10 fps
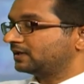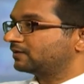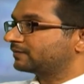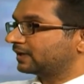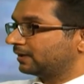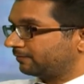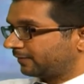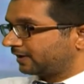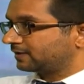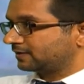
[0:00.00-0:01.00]
develops a hip
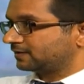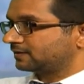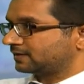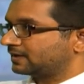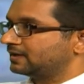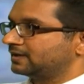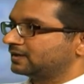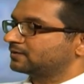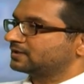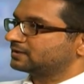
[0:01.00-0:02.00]
fracture, suddenly
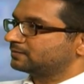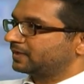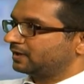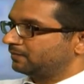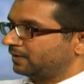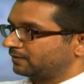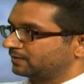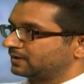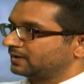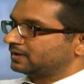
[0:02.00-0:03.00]
now she is bed bound.